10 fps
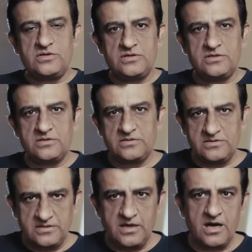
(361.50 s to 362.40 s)
uh,
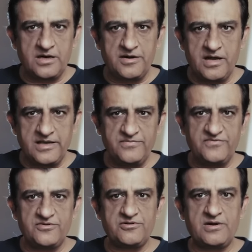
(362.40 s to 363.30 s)
the dark
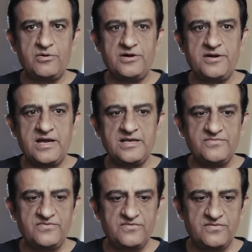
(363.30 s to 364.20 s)
times, the troubled
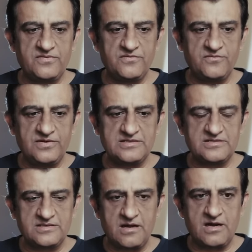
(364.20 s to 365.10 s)
times will
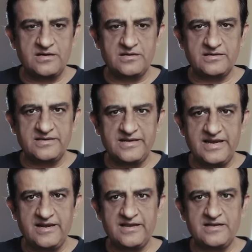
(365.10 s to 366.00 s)
start
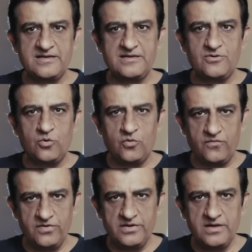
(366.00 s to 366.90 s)
getting
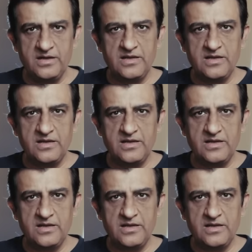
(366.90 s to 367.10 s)
over